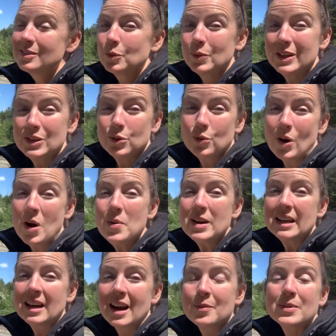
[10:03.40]
we grow
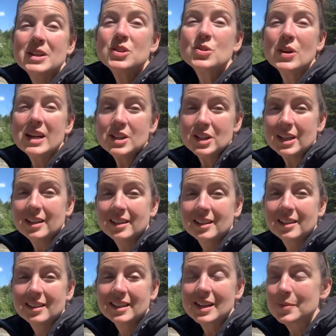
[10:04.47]
it and we stretch it.
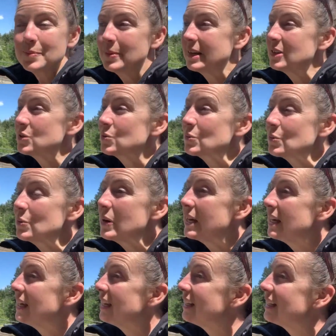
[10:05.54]
But it's
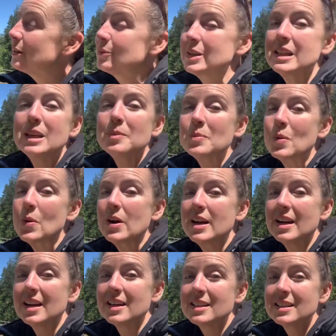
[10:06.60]
really, really
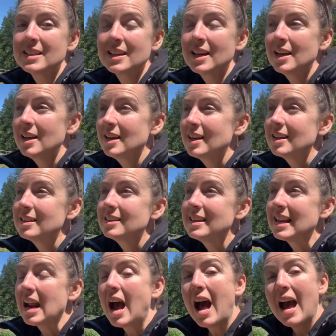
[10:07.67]
important
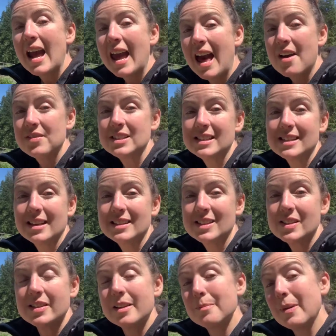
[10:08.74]
that I have a sense
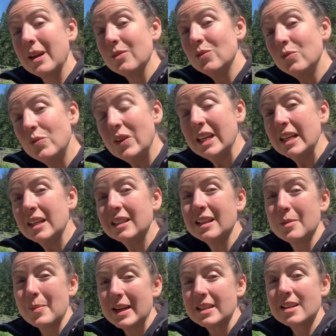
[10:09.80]
that my feel and
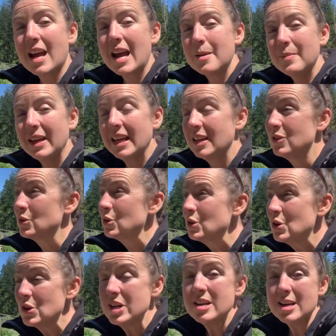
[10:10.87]
my timing is
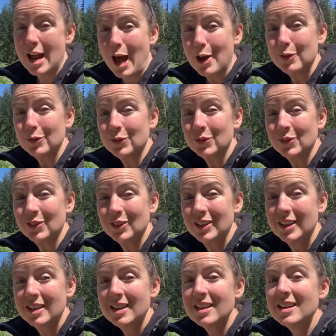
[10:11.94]
good enough
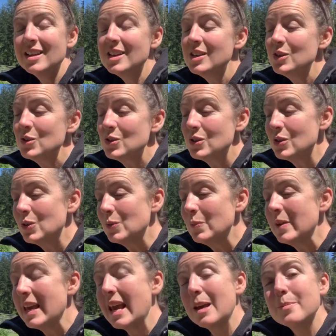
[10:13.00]
to
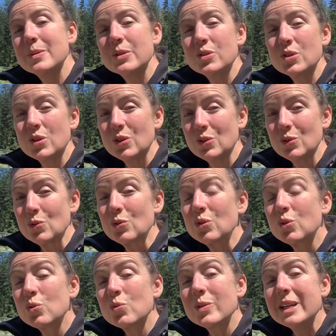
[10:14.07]
be able to
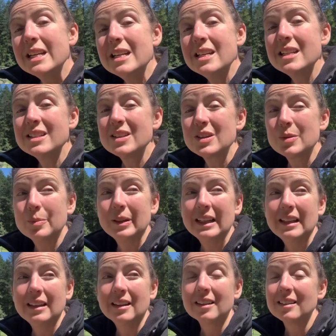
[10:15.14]

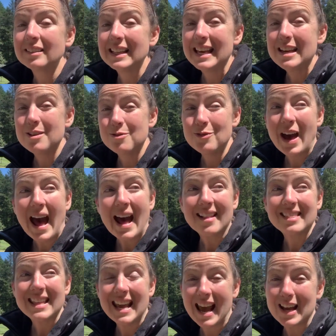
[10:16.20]
reasonably live at
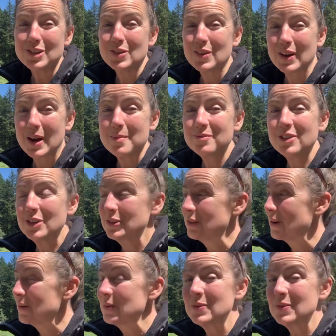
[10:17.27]
the edge of the comfort zone.